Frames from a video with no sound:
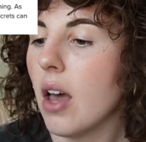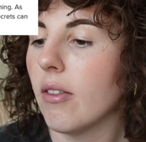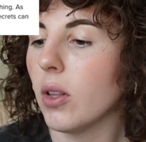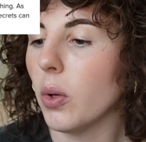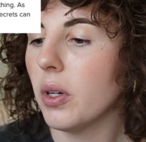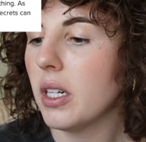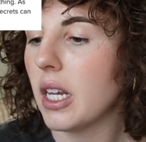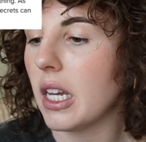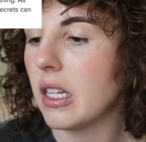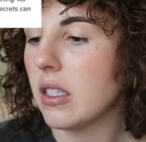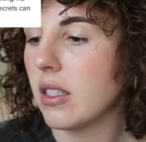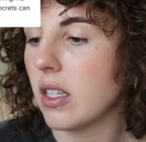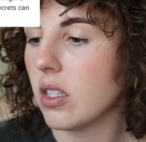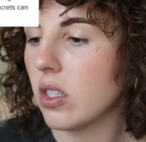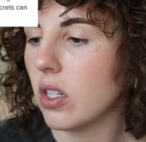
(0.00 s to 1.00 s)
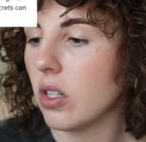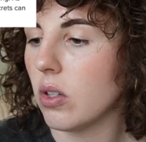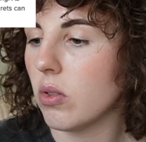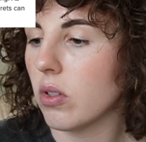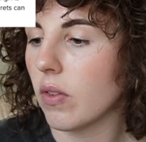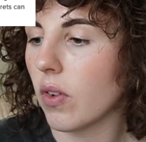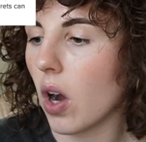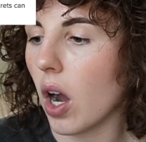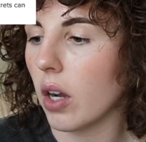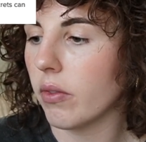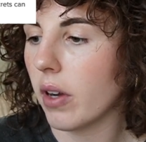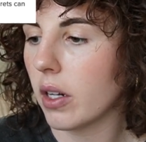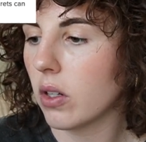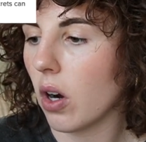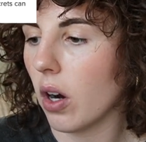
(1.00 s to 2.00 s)
Flora Dane sees the news of
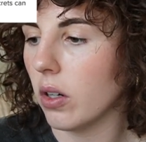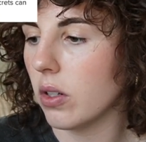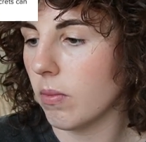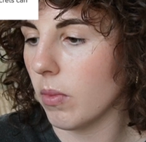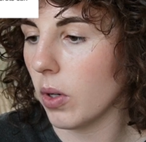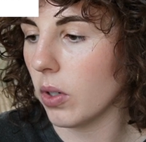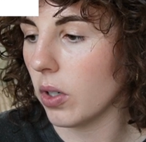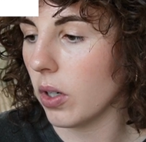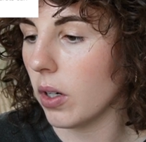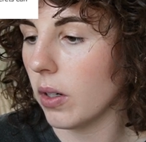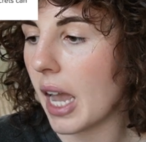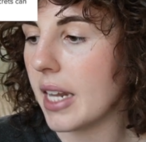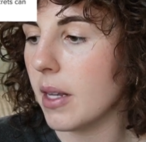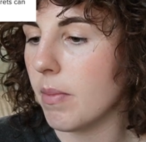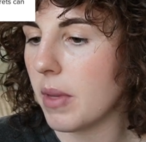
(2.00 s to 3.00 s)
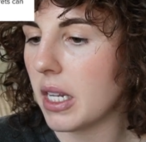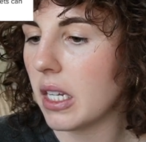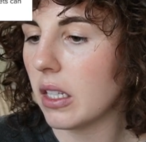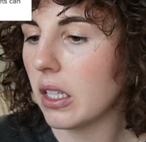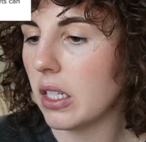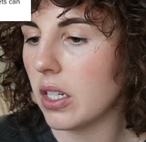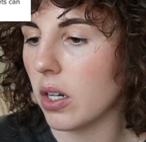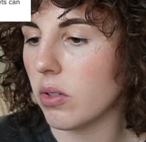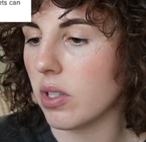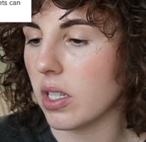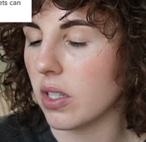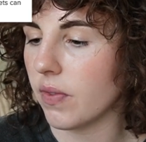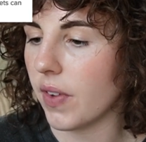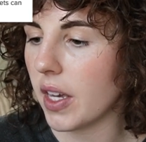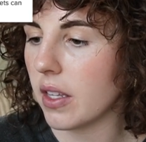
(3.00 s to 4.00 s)
Conrad Carter's murder and immediately knows
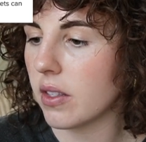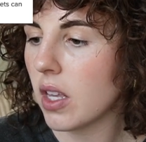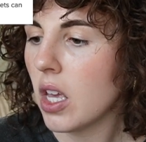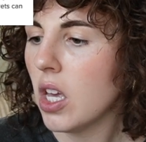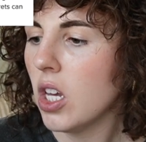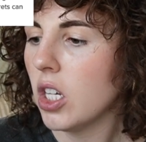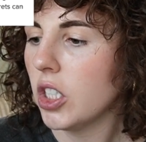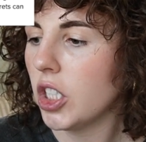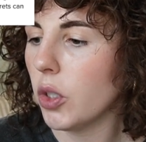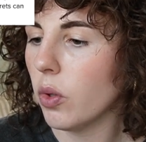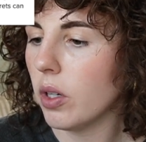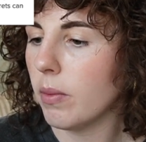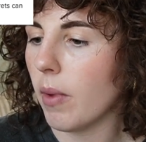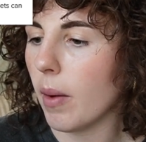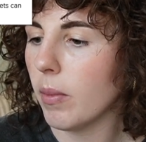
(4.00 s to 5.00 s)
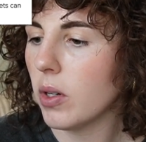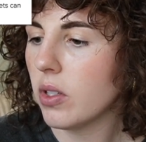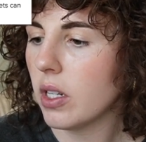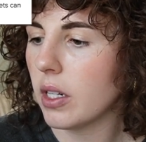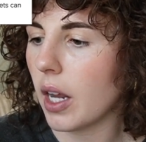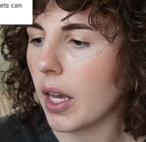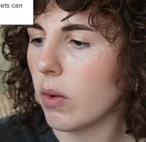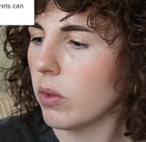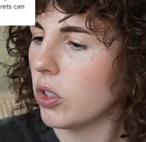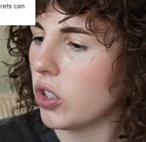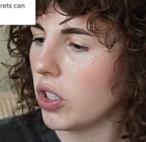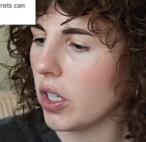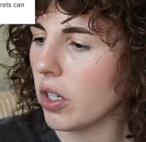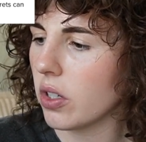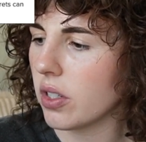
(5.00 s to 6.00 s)
his face. She remembers a night when
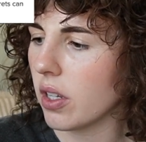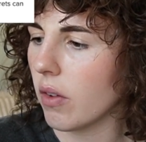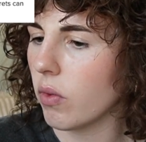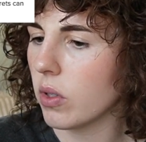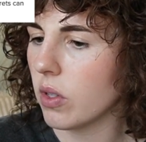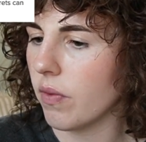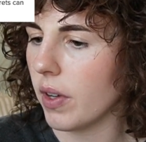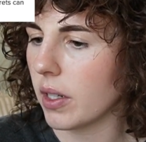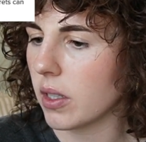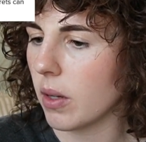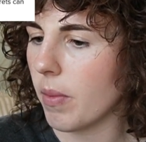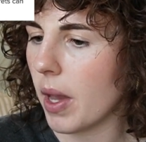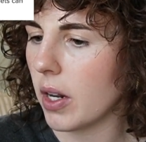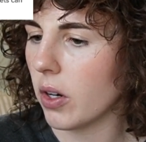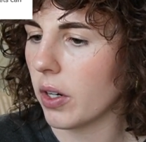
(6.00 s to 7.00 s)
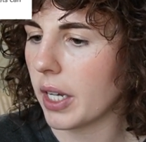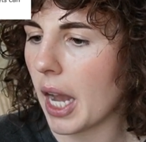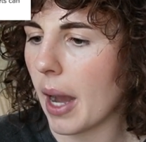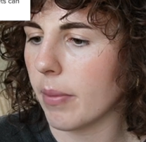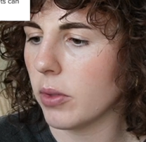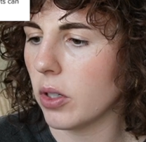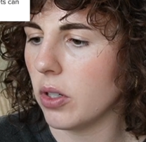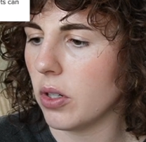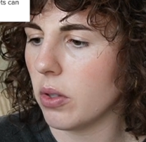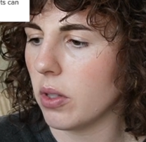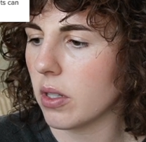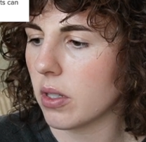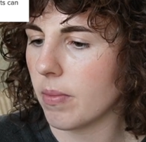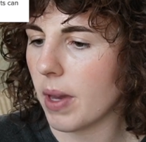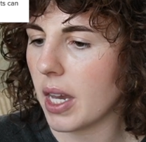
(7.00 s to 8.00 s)
she herself was a victim and her captor knew
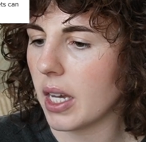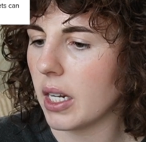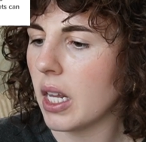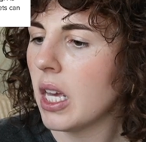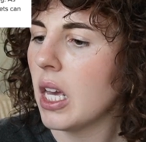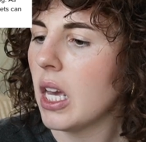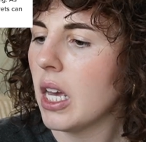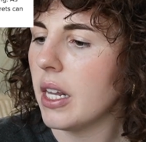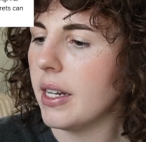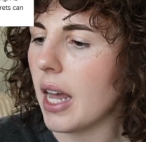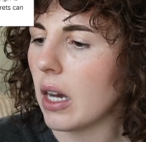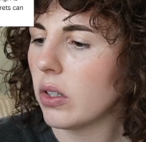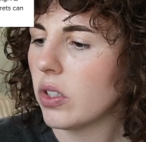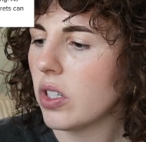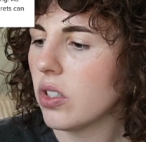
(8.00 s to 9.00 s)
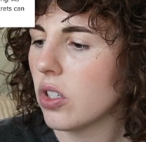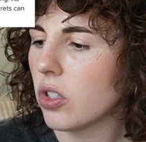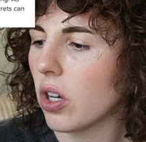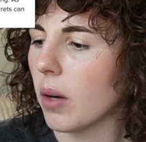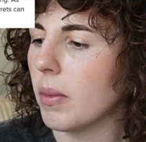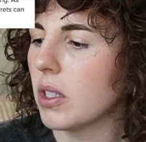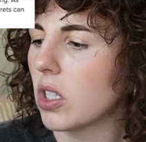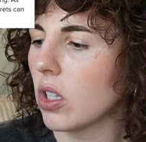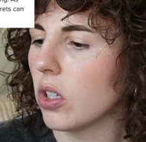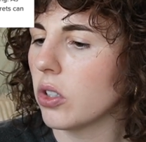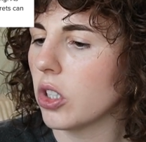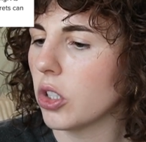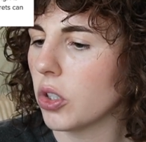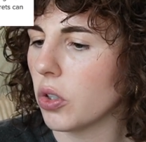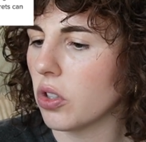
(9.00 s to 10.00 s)
this man. Now she's determined to learn
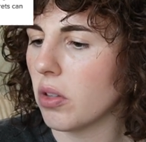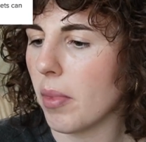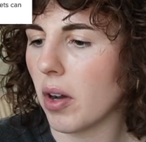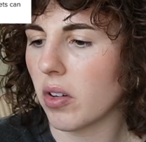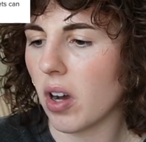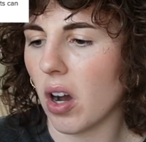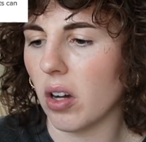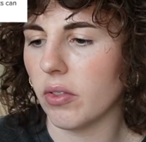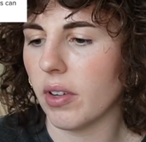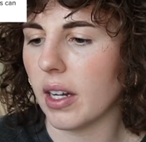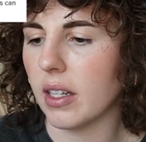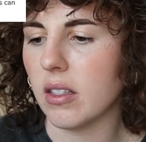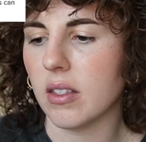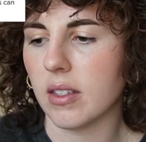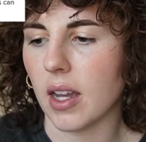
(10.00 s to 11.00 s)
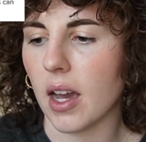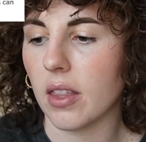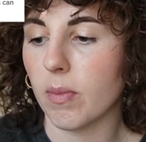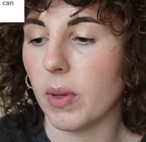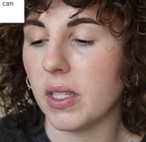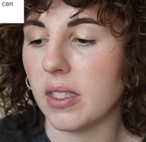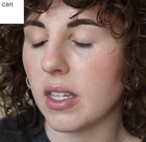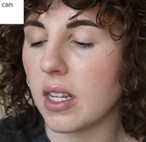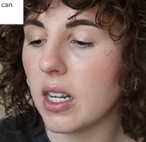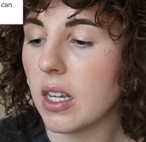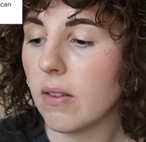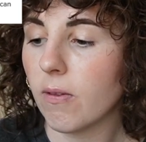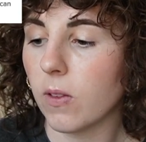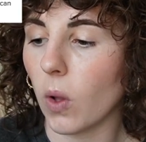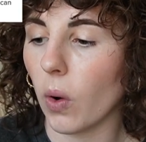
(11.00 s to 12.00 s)
the truth about Conrad's death, but Dee Dee
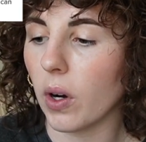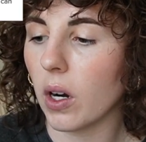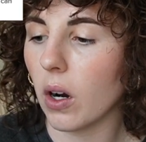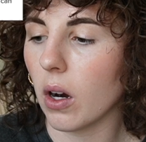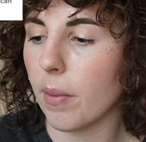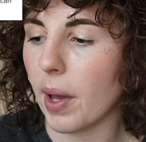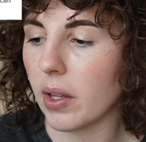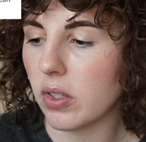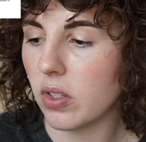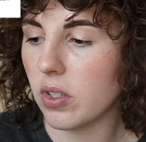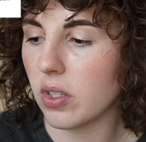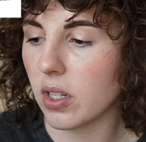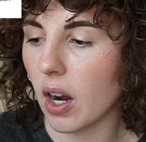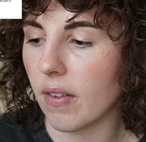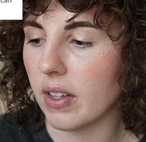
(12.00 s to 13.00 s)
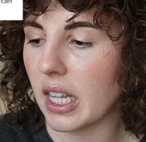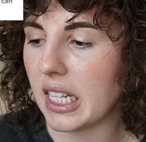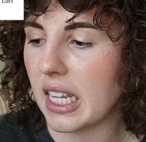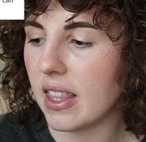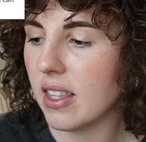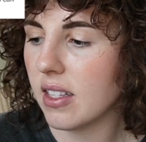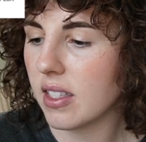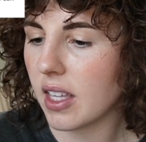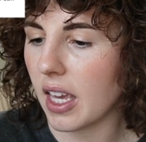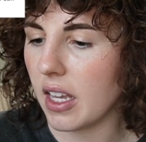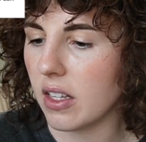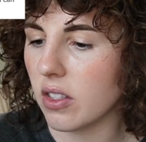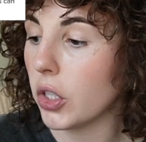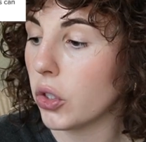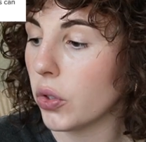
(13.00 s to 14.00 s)
and Flora are about to discover that in this
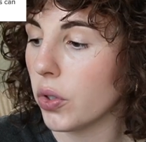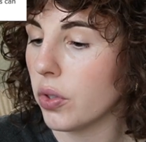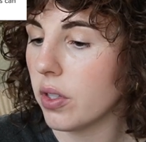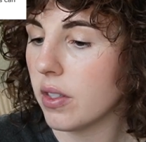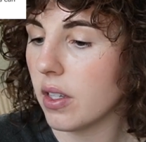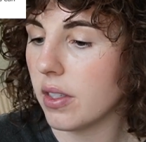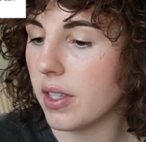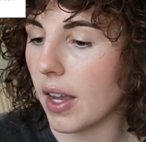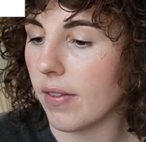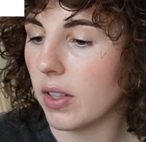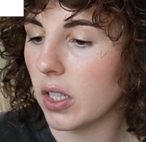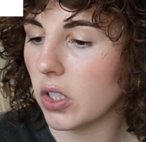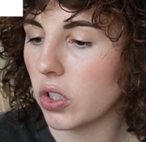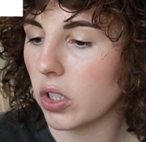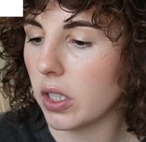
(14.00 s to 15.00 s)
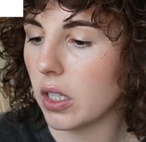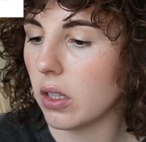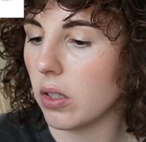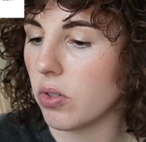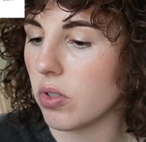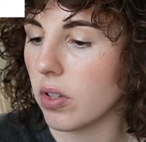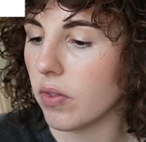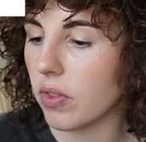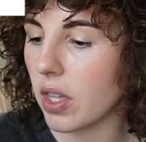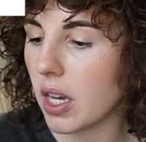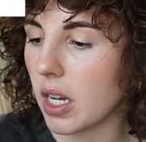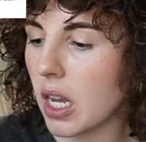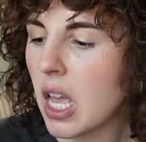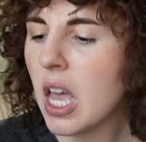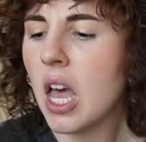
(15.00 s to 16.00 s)
case, the truth is a devilishly elusive
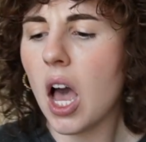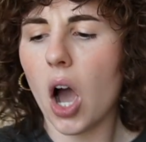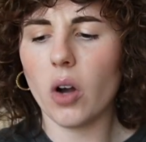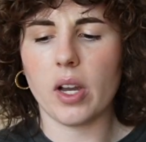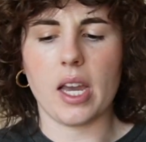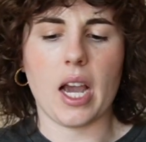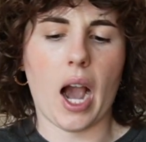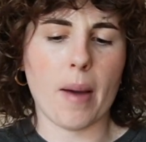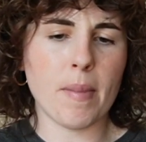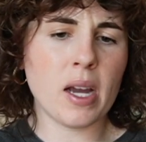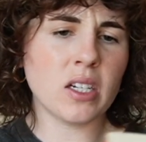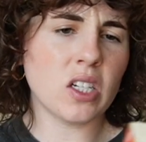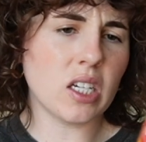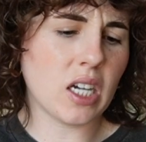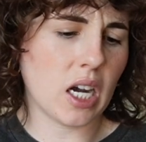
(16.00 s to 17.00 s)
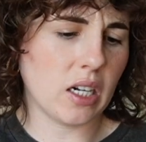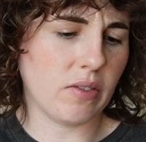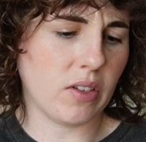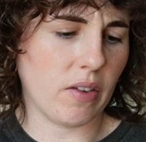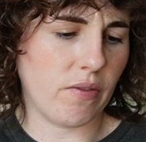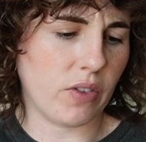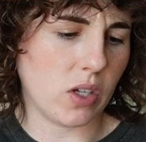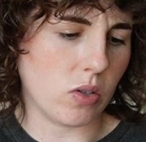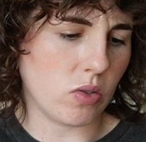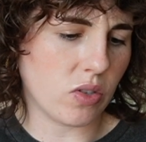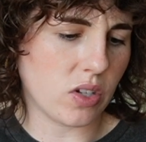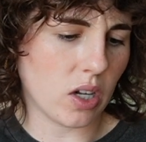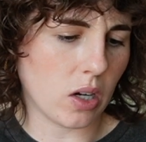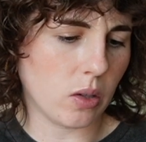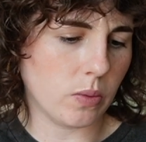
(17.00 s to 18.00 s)
thing. Okay, I'm actually kind of confused.
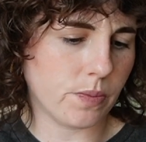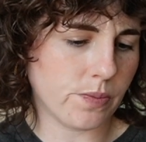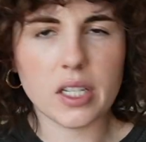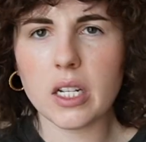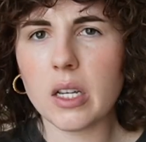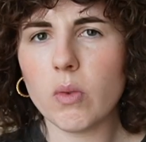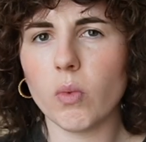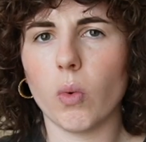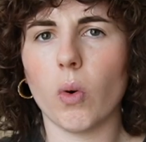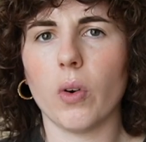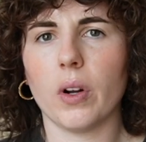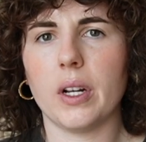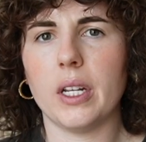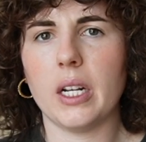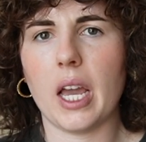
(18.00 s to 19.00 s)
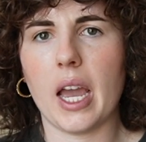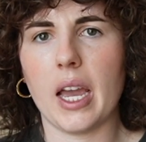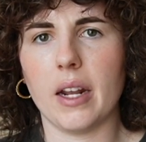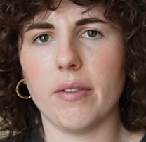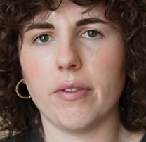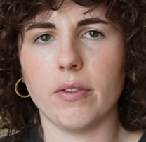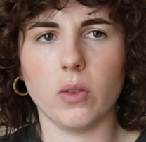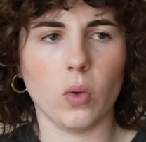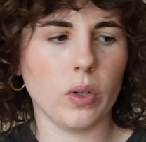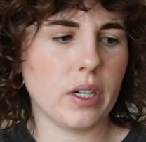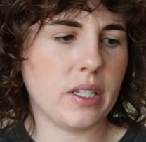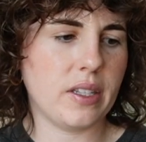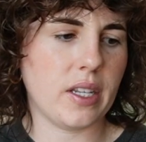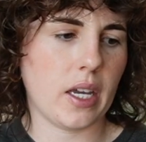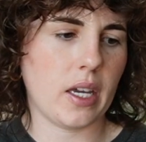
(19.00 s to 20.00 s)
So Dee Dee Warren and Flora
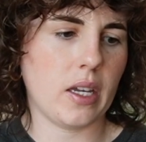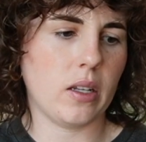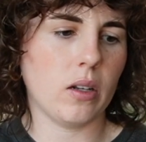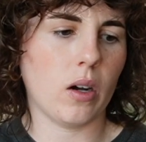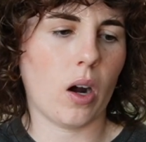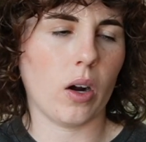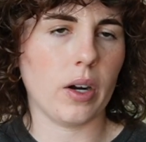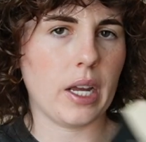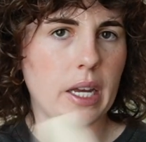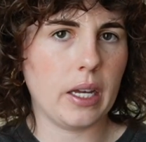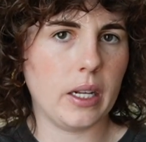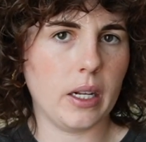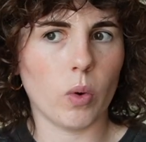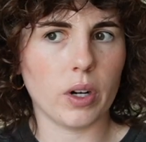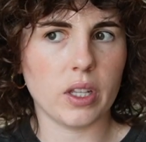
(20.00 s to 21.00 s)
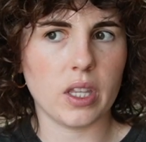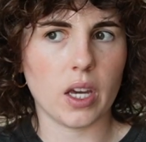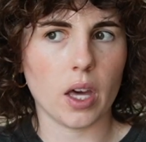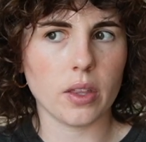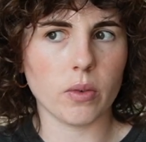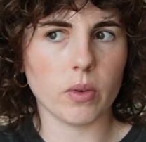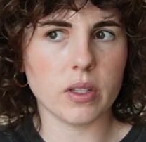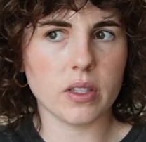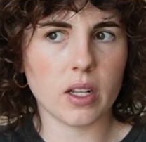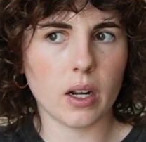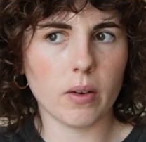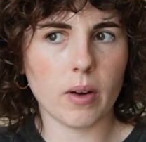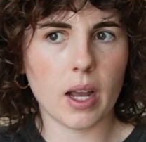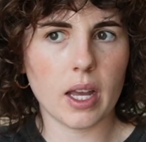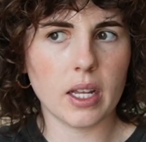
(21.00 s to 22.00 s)
Dane are in one of the other ones that I
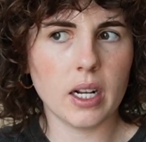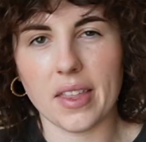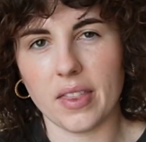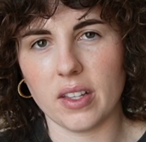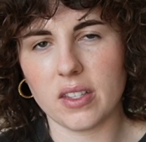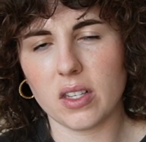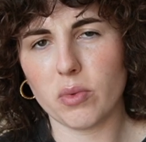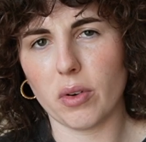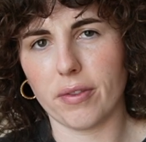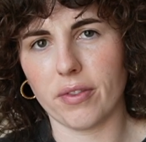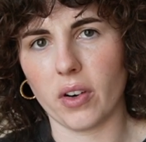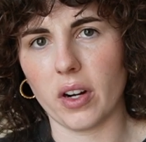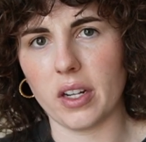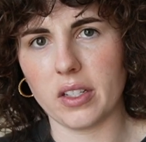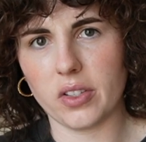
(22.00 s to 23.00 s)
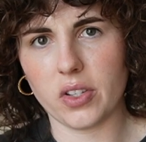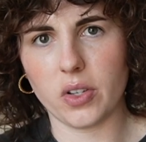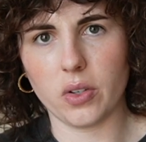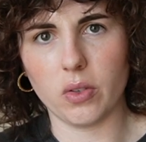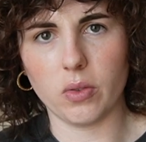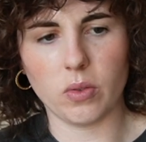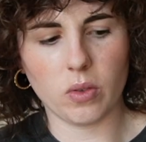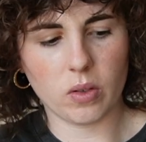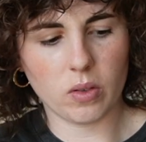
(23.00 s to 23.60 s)
read, and this is referring to